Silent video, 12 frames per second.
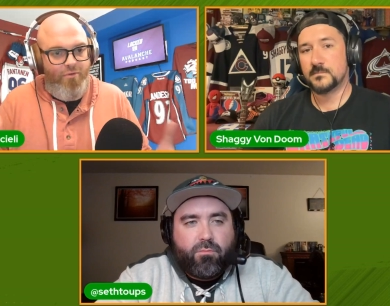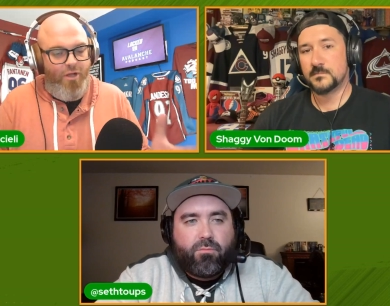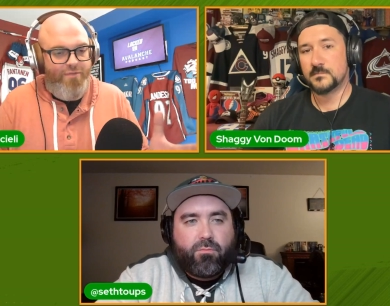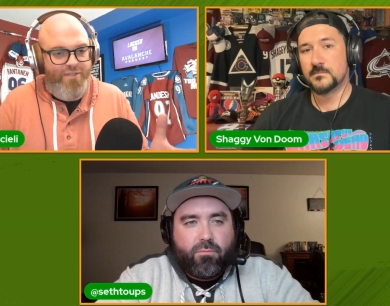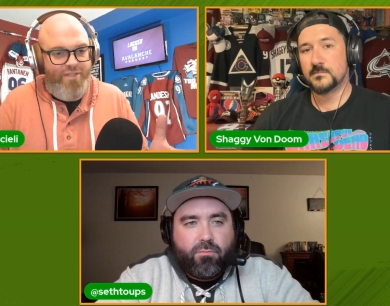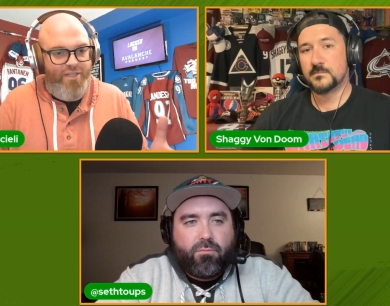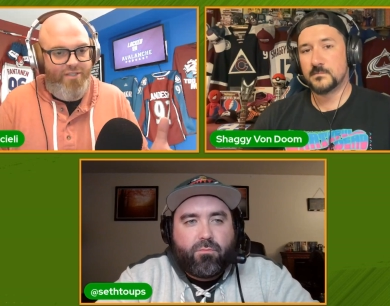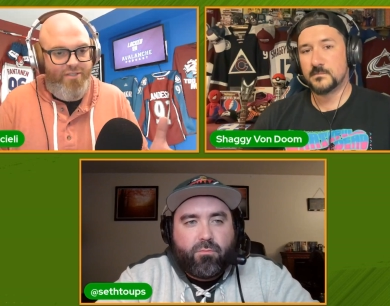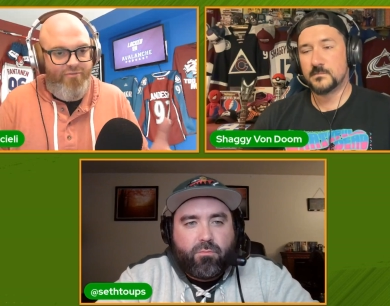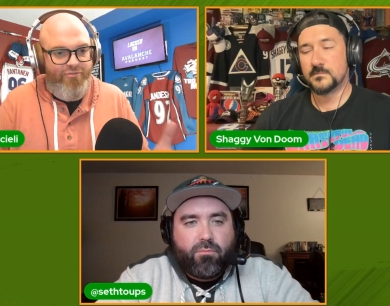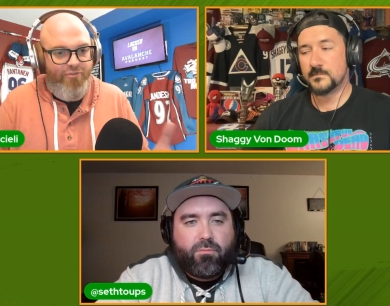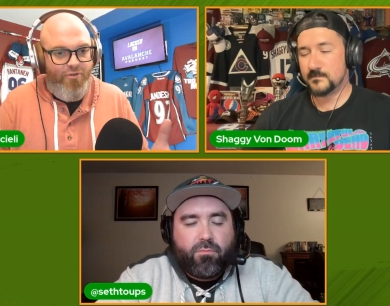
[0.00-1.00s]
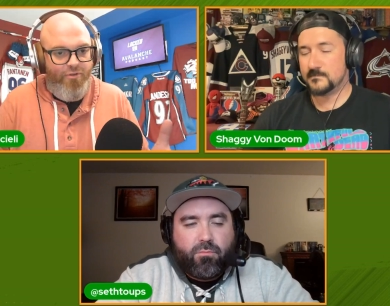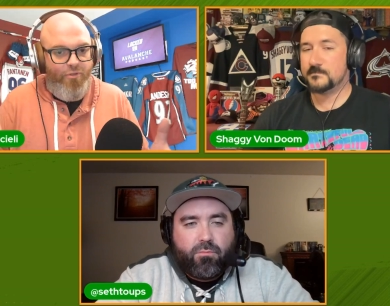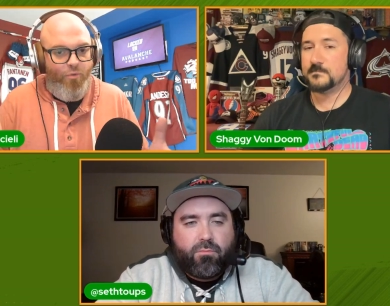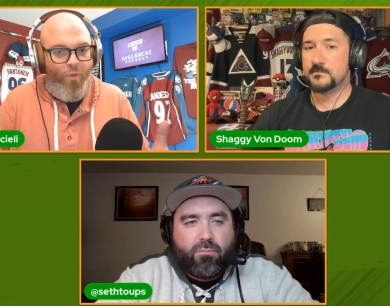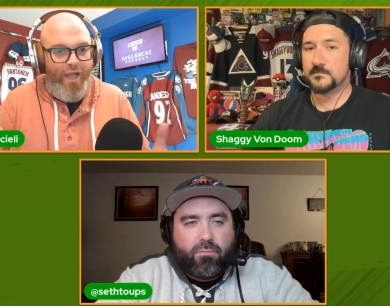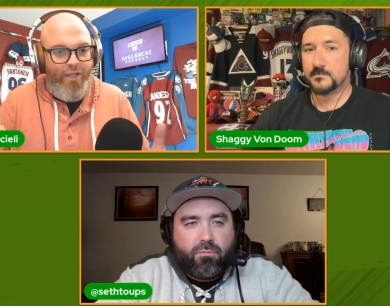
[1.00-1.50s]
Speaker 1: offseason for the
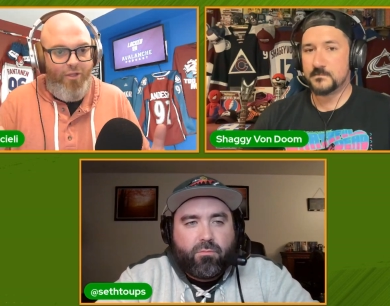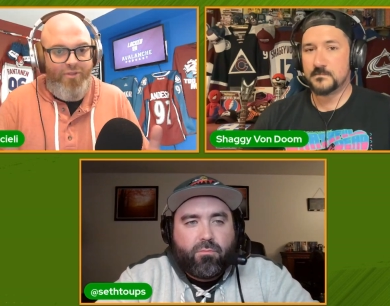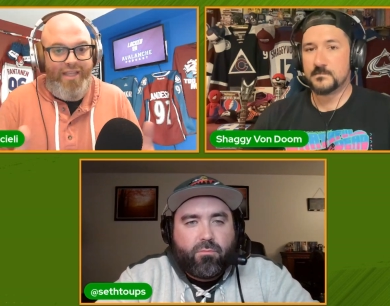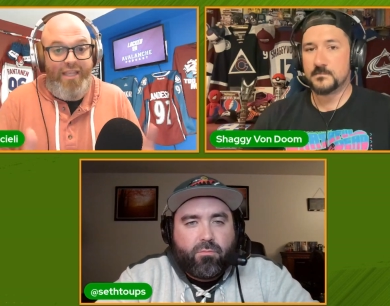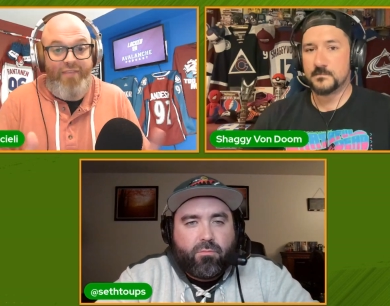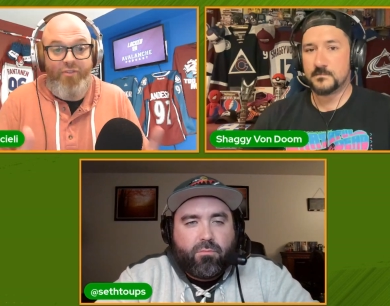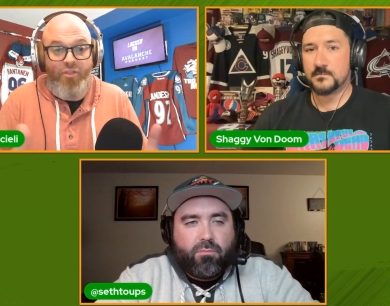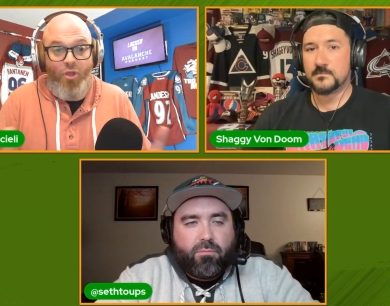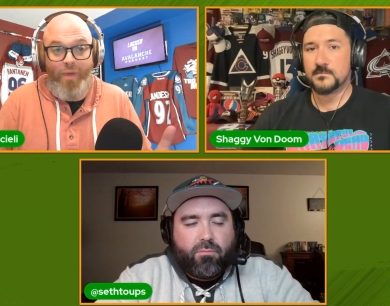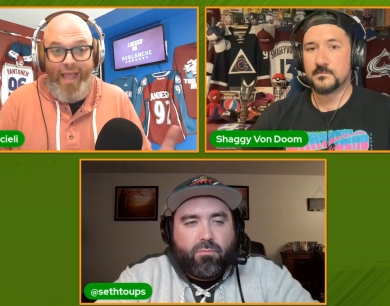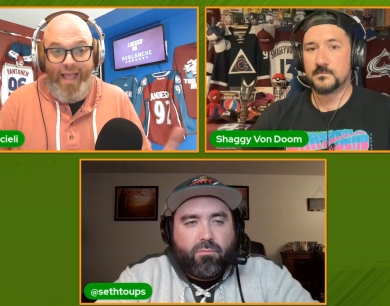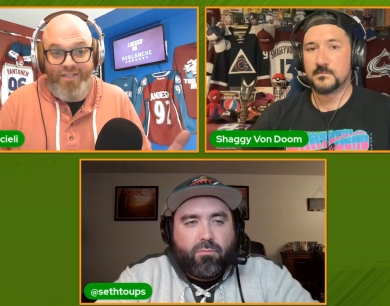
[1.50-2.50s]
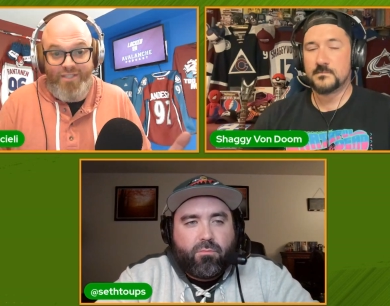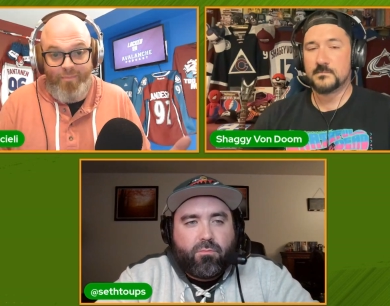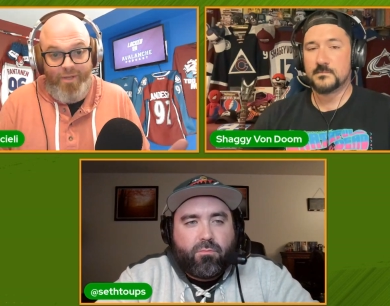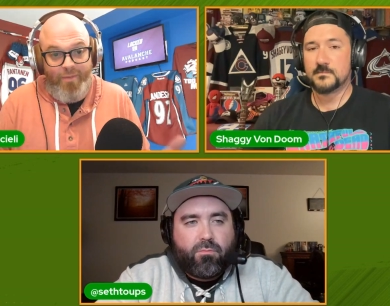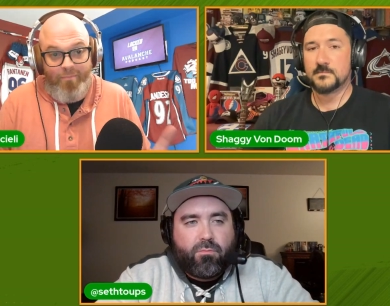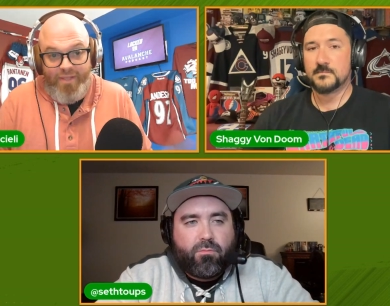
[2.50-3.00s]
Wild, even though it hasn't
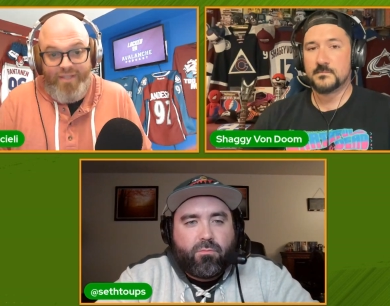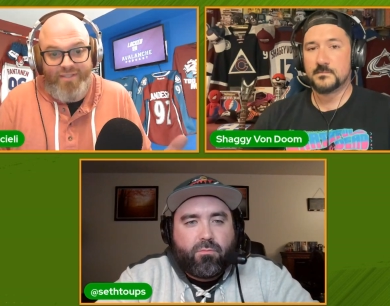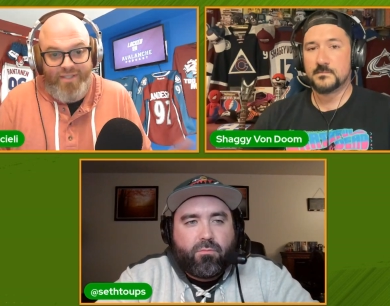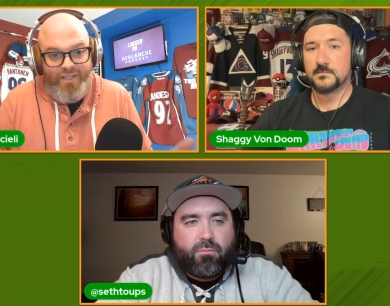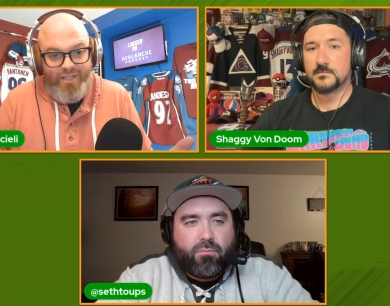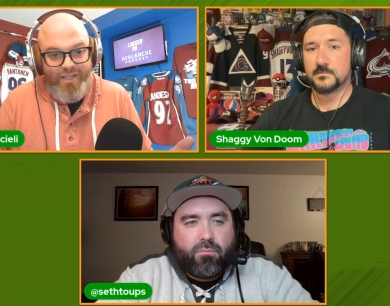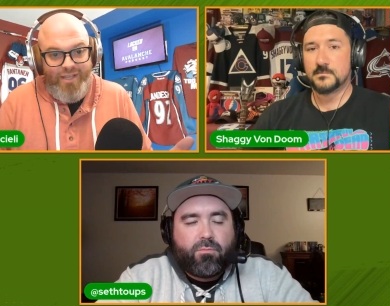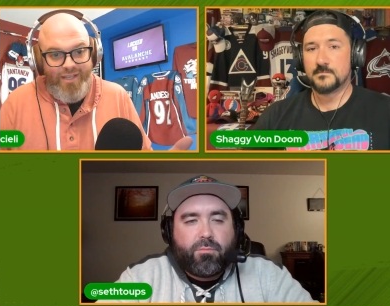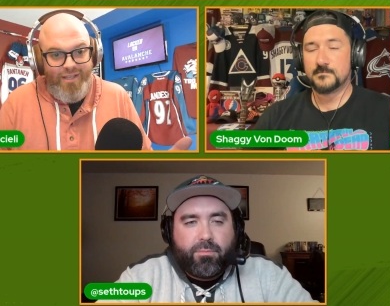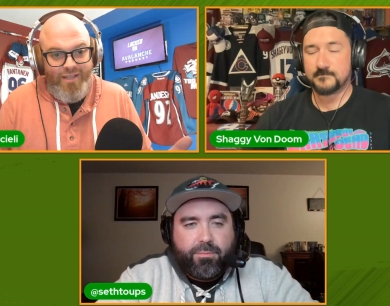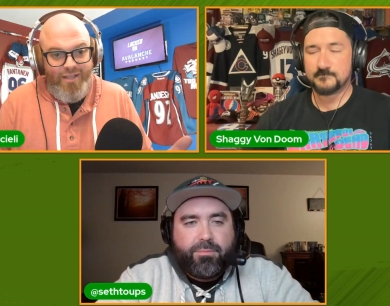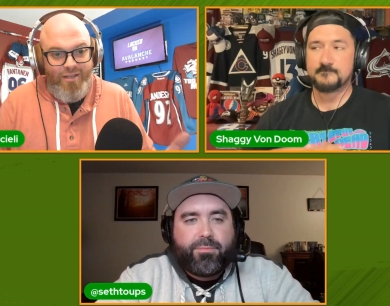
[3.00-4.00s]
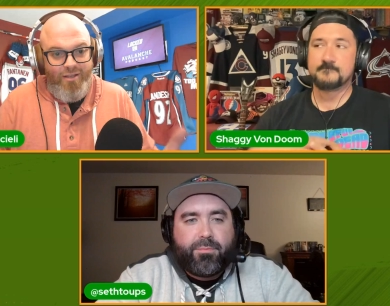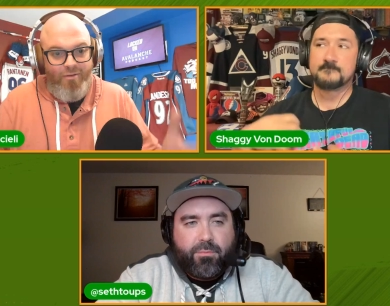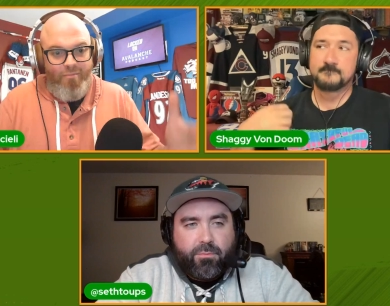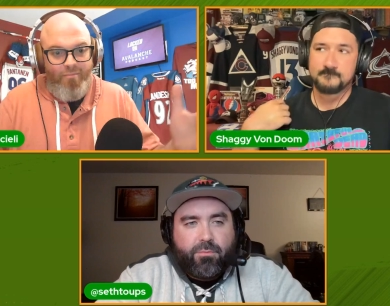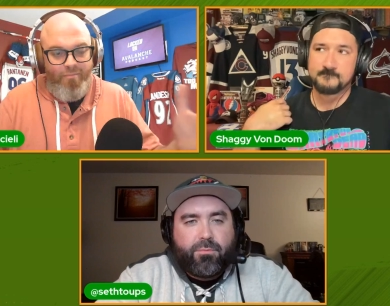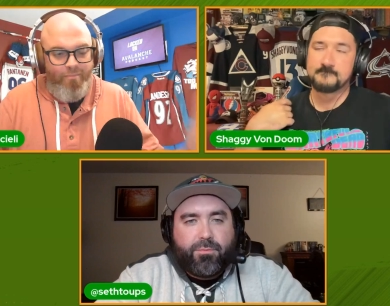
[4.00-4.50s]
been busy,
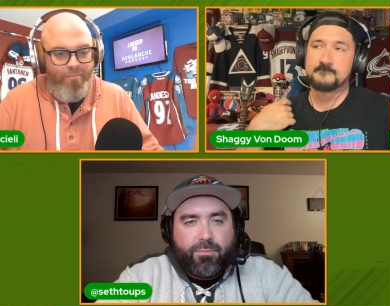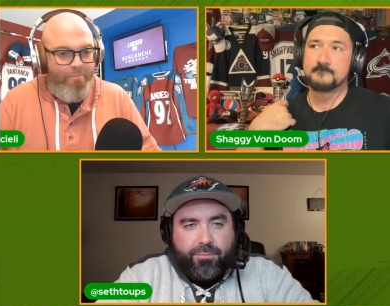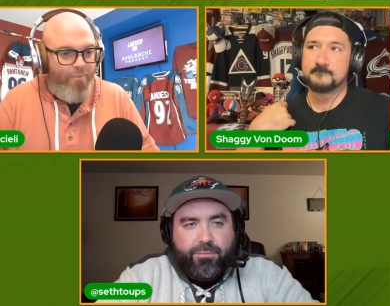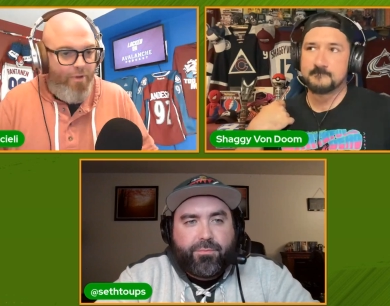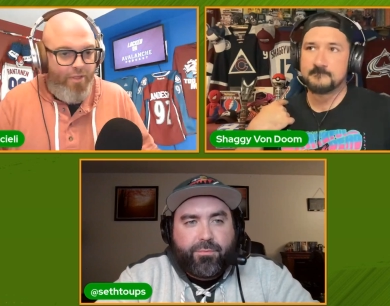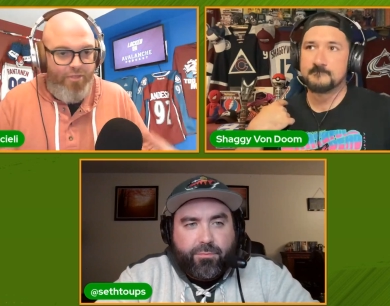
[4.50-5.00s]
but